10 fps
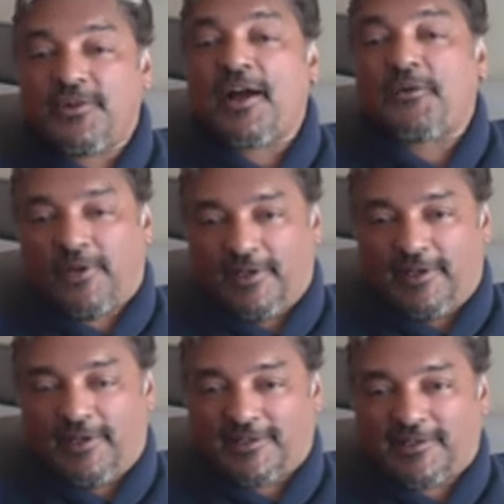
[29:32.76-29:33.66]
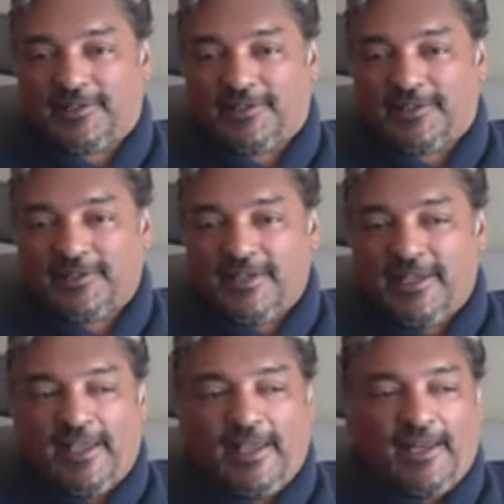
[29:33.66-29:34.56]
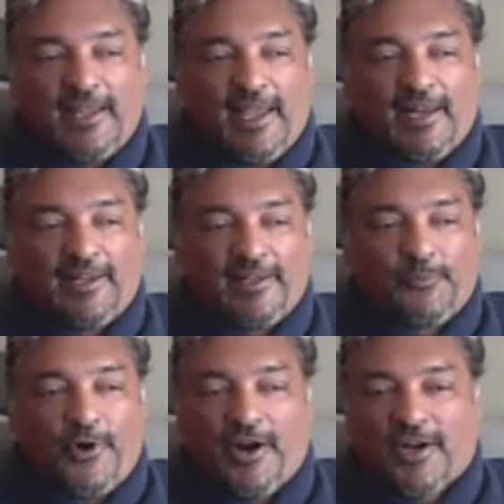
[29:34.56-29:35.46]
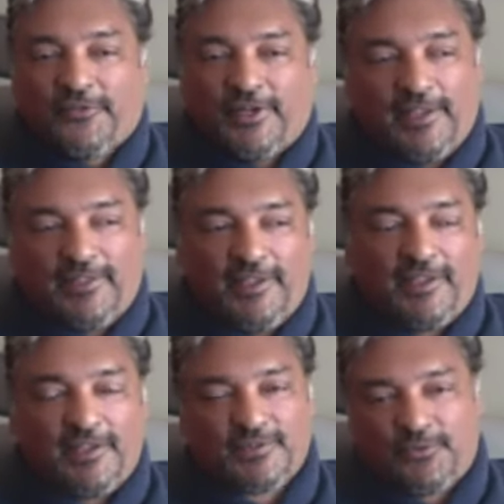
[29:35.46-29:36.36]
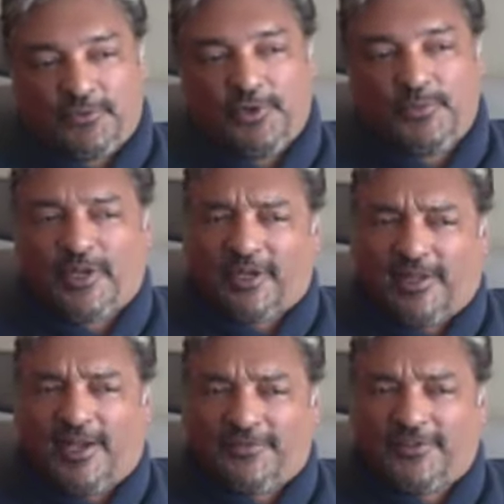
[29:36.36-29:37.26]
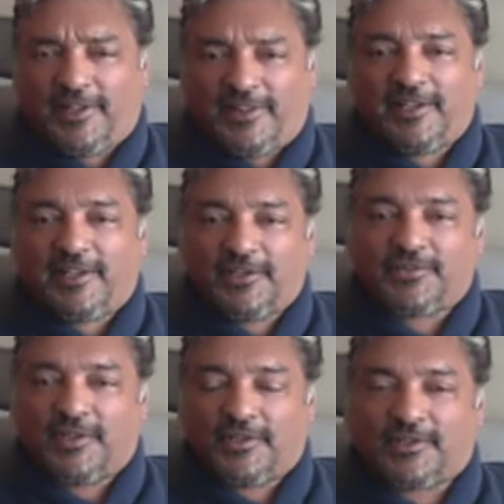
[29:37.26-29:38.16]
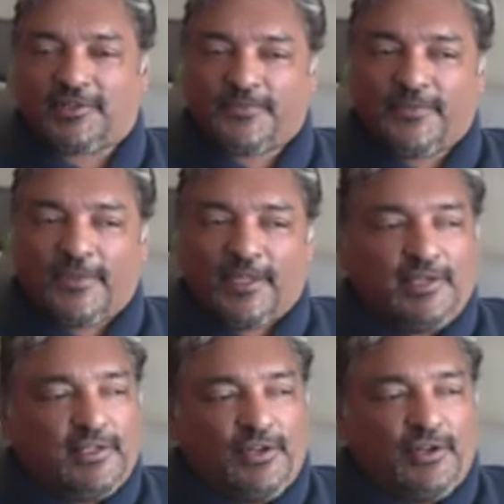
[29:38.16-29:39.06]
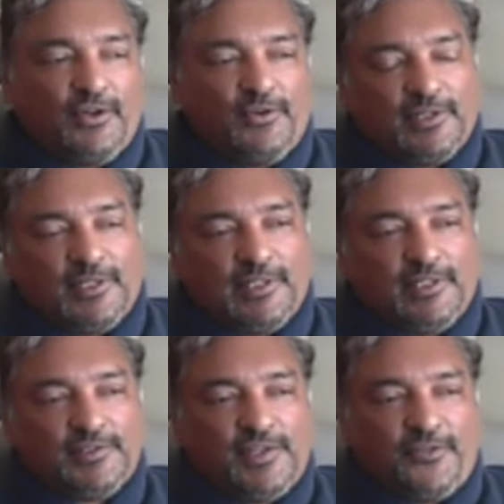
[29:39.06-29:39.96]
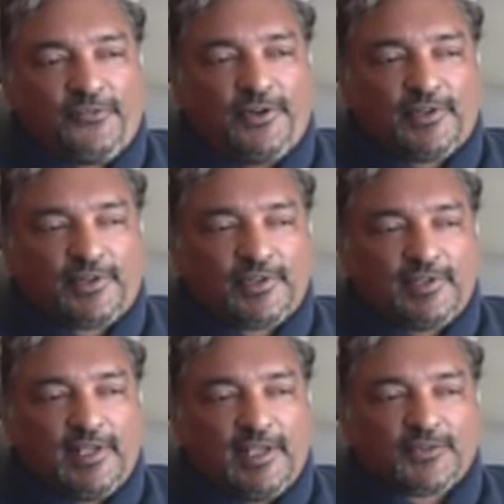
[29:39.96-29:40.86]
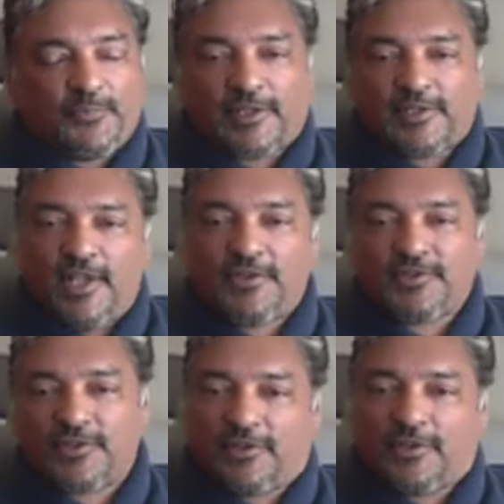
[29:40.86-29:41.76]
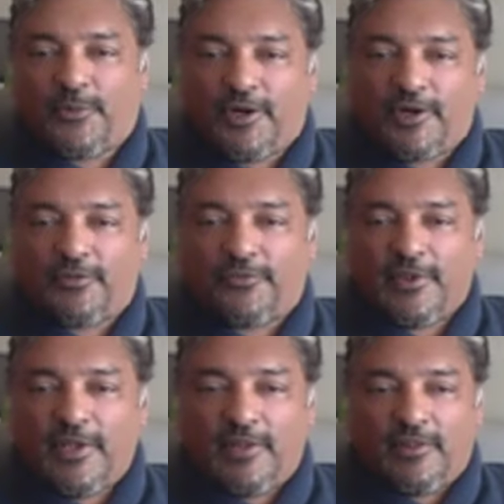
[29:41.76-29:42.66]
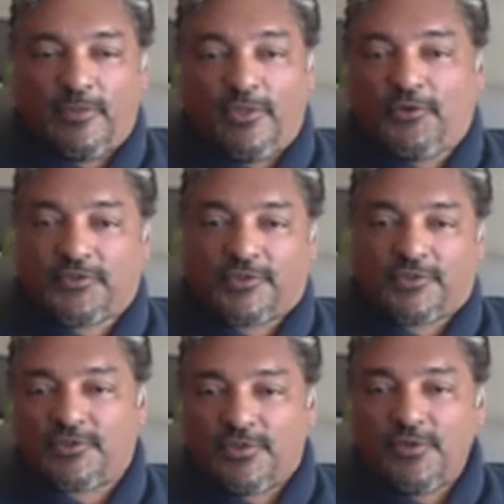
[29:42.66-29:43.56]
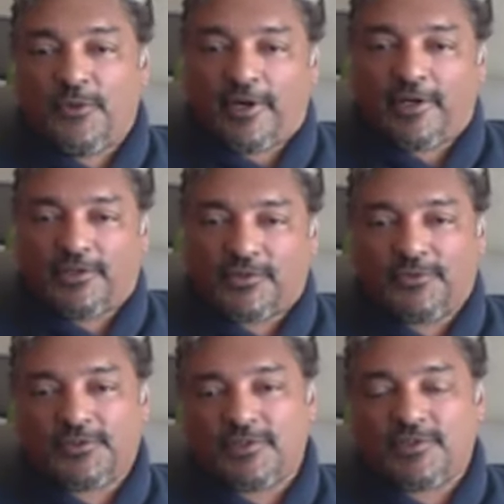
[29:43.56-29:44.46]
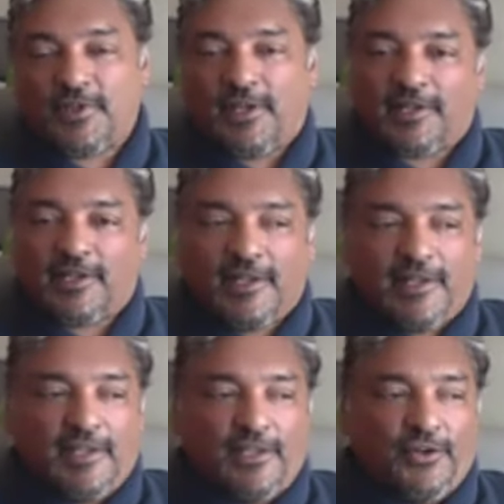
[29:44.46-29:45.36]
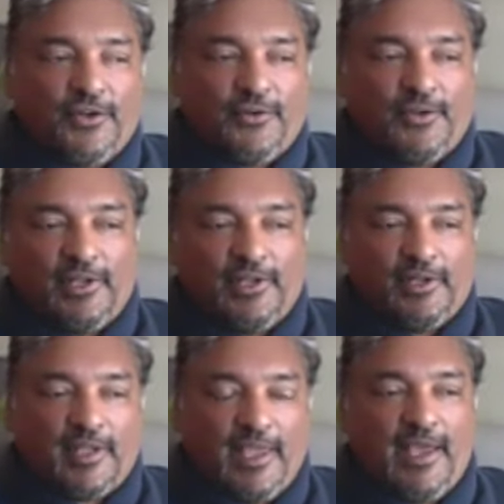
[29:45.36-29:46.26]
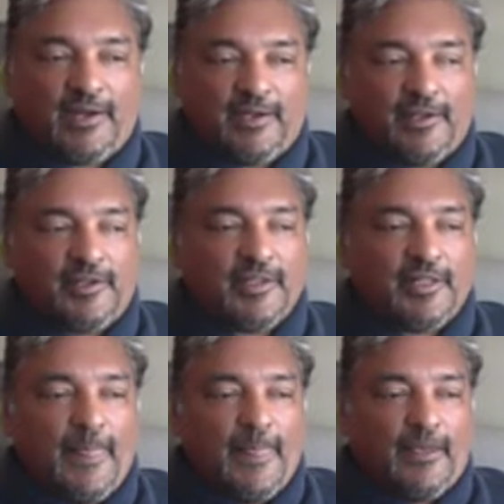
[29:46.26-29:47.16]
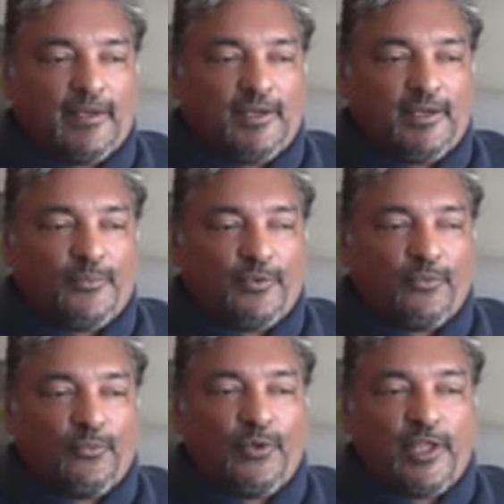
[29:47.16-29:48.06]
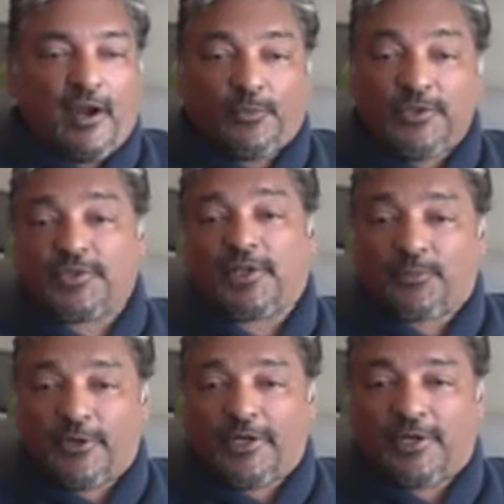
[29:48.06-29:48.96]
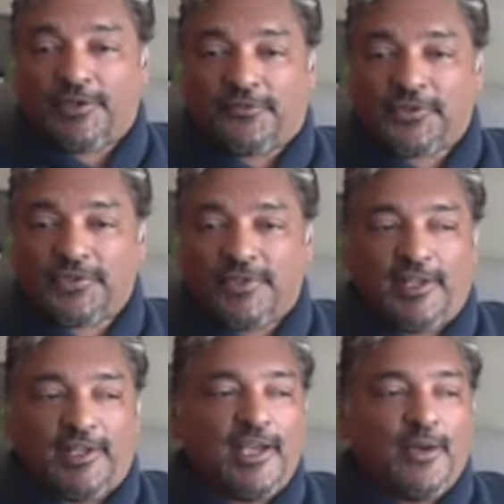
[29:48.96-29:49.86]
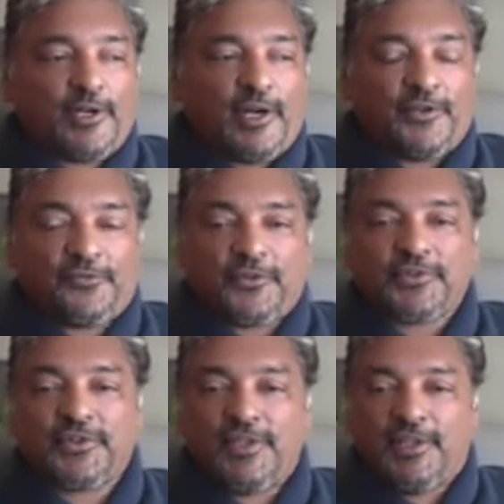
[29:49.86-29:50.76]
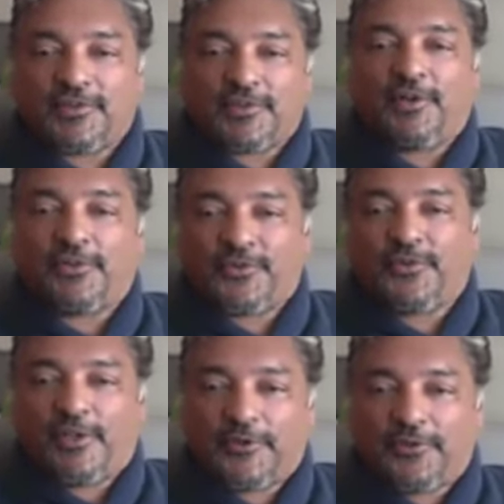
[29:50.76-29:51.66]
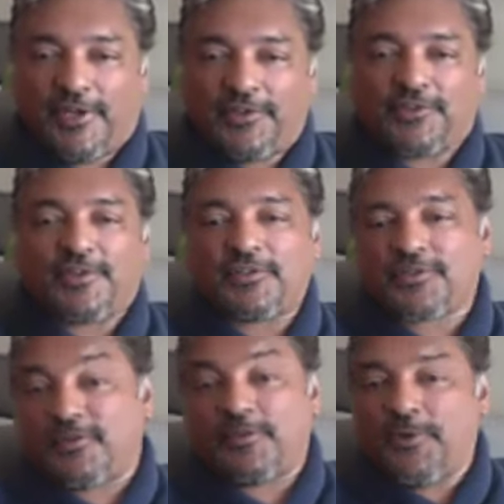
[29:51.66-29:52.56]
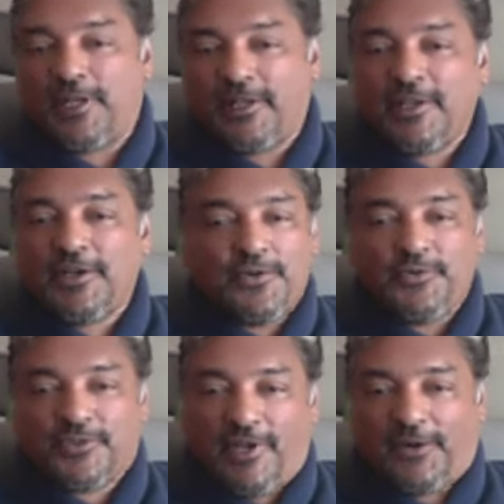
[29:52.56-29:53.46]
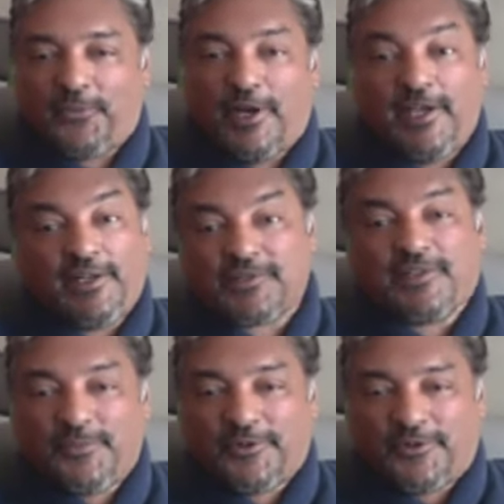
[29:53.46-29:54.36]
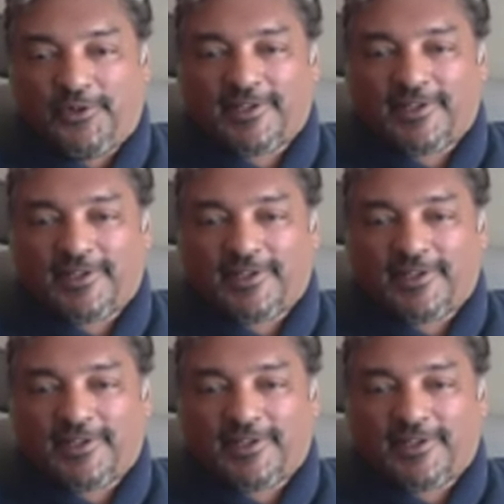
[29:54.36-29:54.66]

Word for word: want an accent. And part of it, I think, is the role, but a lot of it, I think, is this, you know, different expectation on the part of those two markets, which is that, you know, in Canada, we celebrate our diversity, but our diversity is all through immigration. And so everybody who's not white is an immigrant,